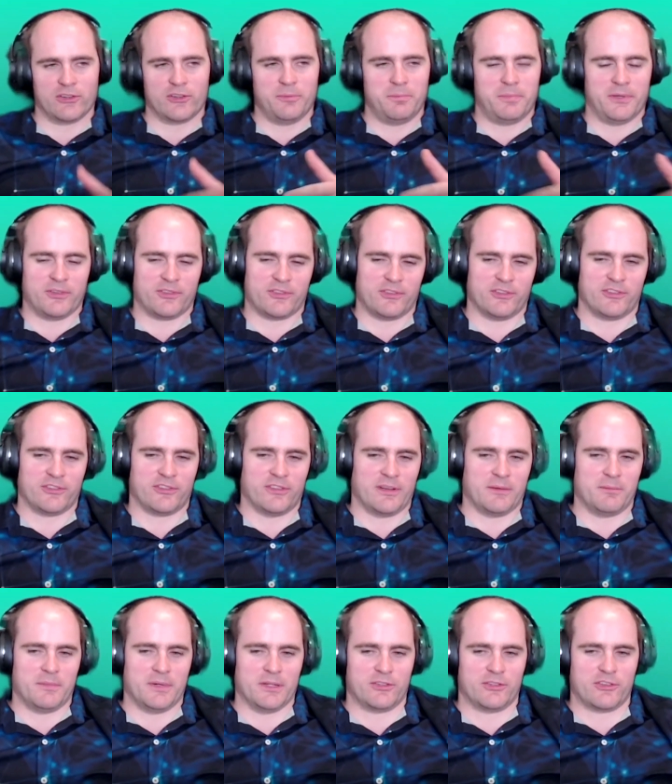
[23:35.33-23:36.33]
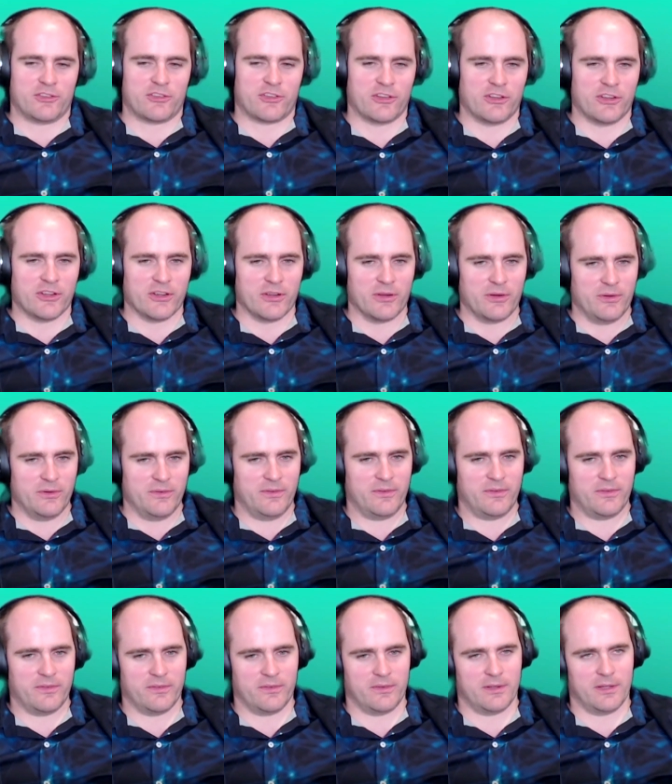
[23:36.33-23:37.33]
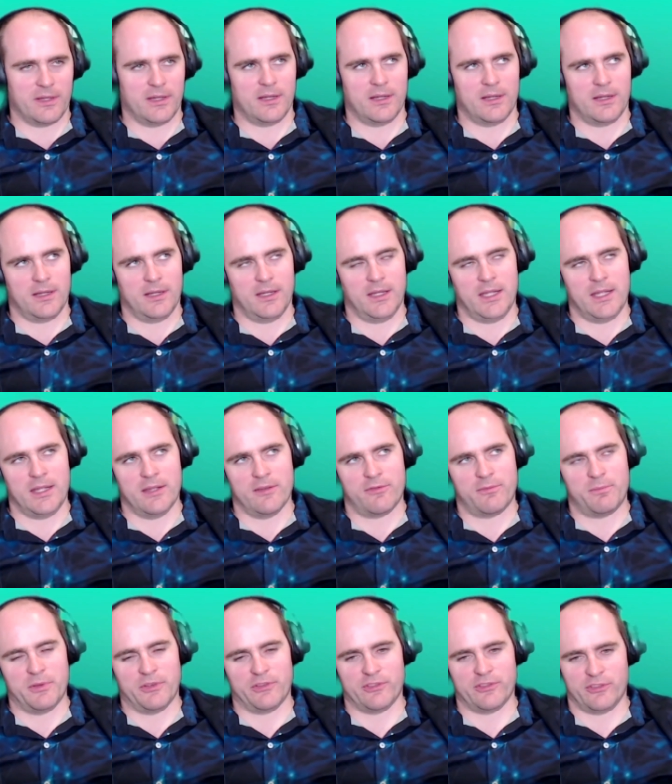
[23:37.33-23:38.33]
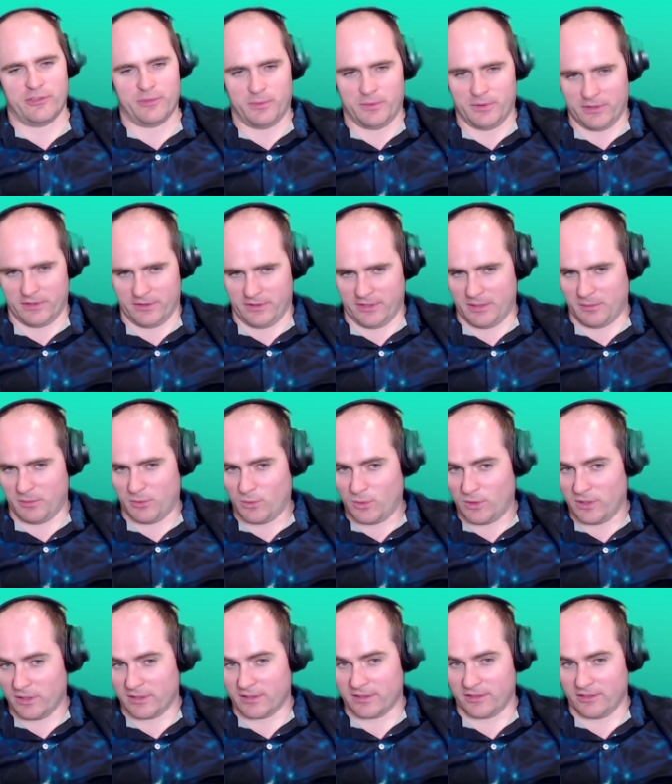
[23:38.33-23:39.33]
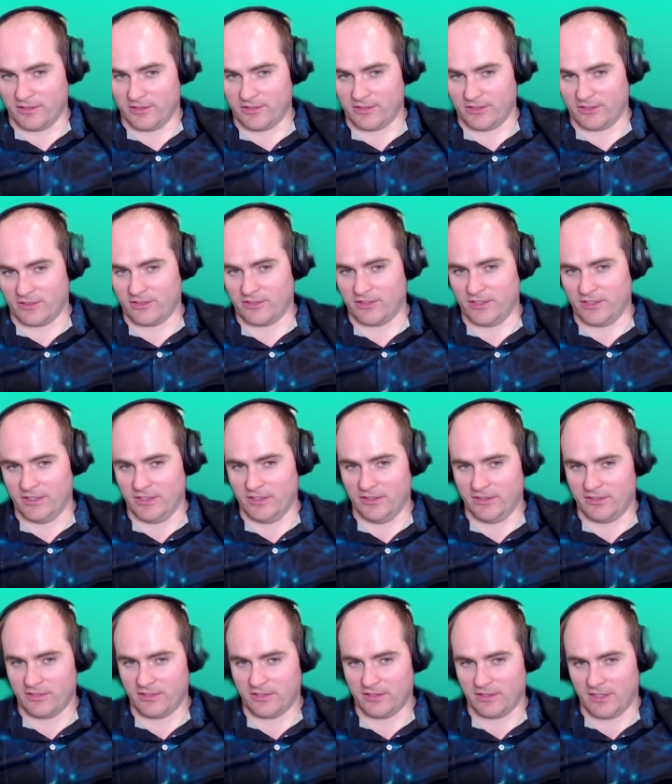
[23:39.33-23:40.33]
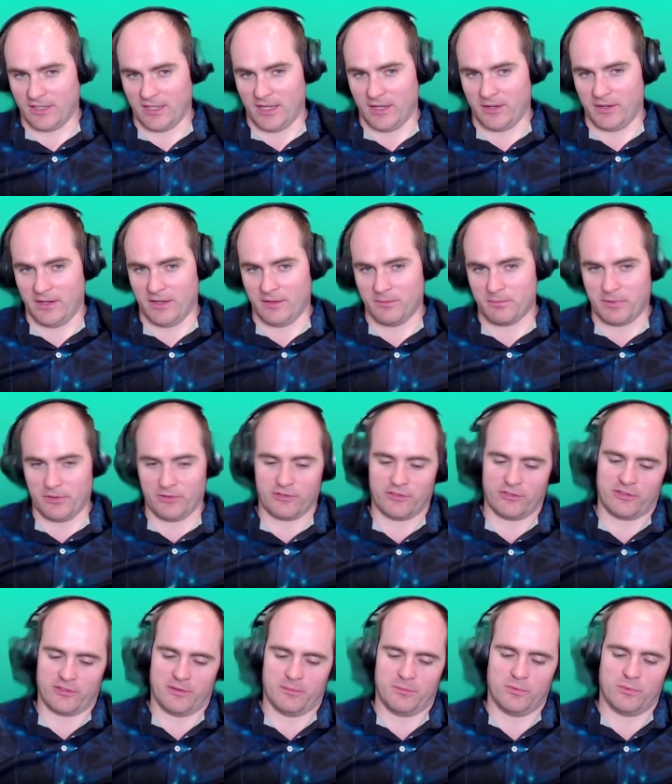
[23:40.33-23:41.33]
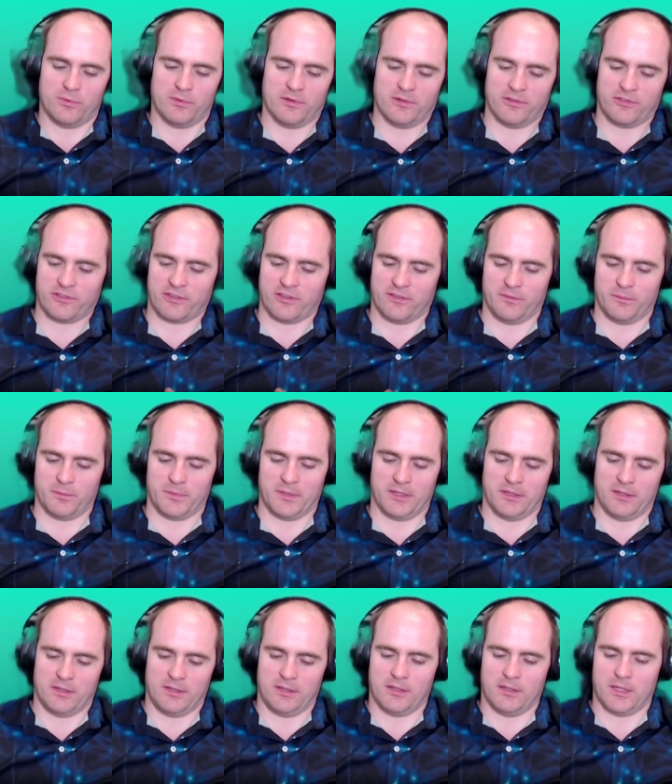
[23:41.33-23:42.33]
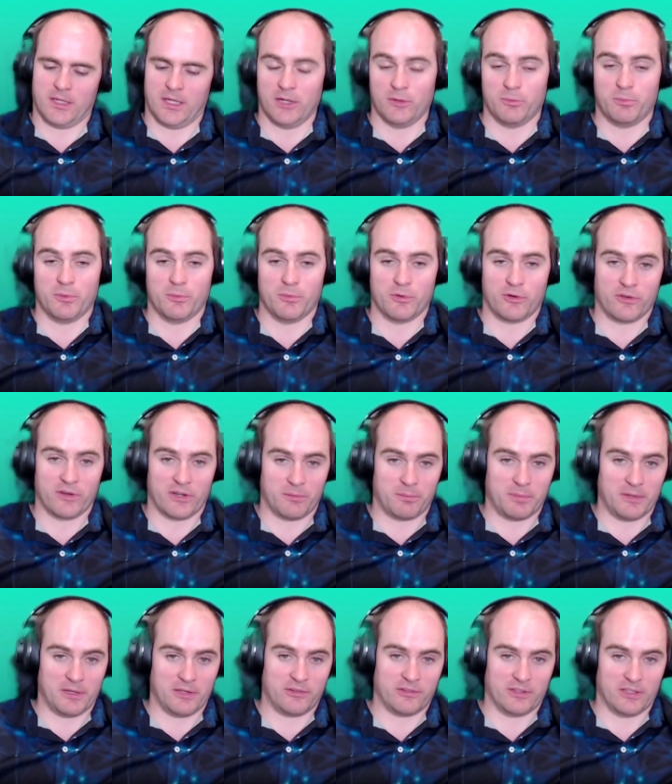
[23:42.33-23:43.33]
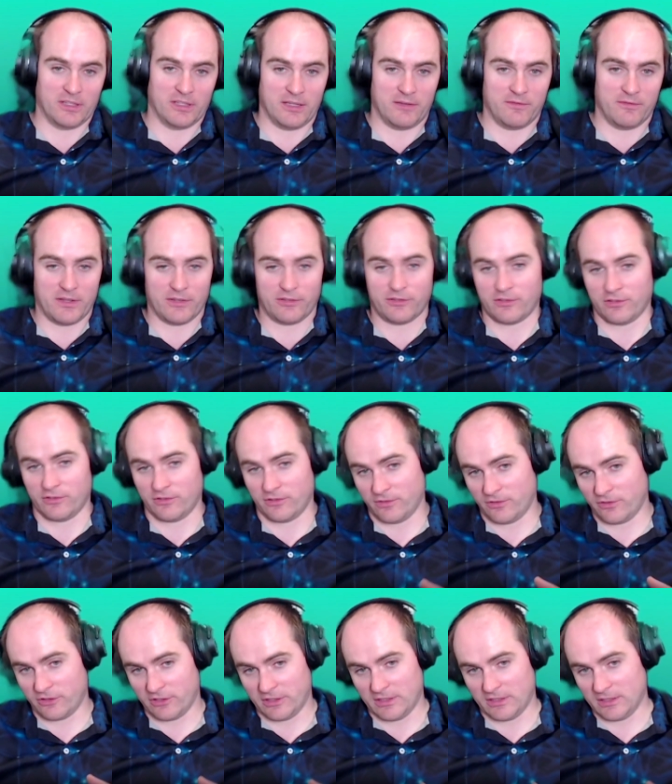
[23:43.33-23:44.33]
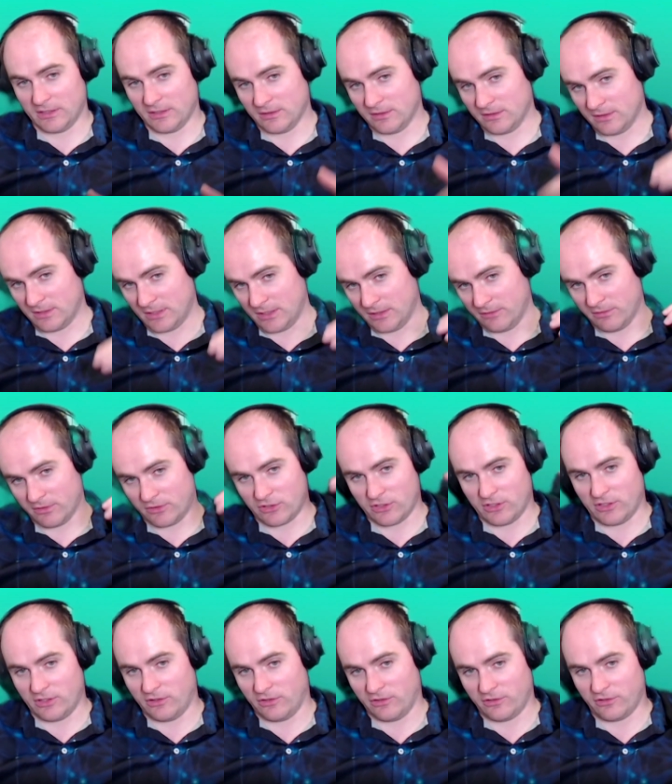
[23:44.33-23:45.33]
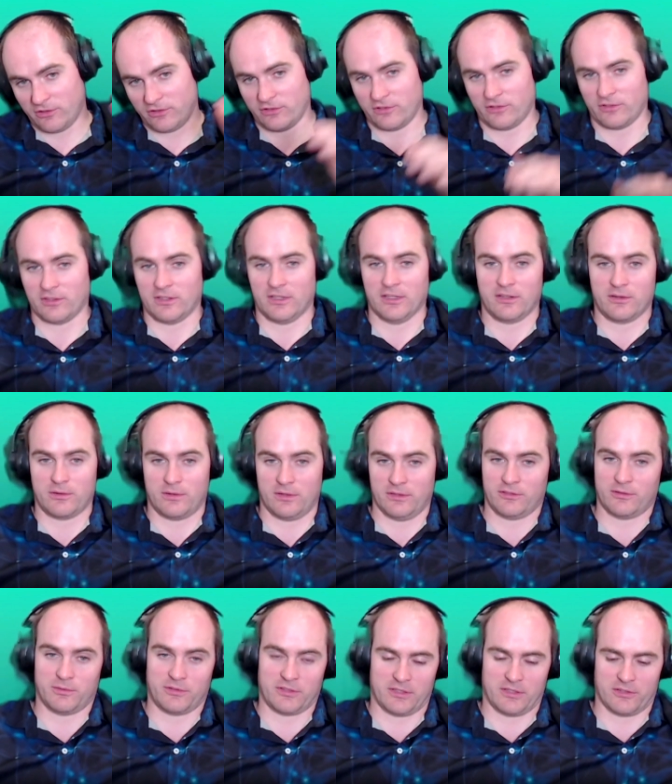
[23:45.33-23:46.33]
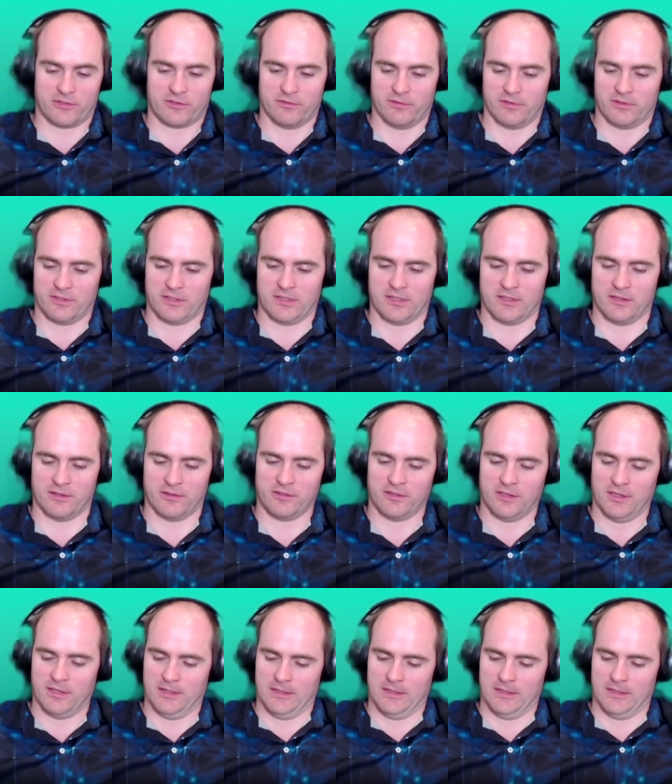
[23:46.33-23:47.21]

do business number 2 if business number one doesn't succeed. I mean, business number 1's given me a little bit more credibility. The investors have seen like returns, like quite substantial returns.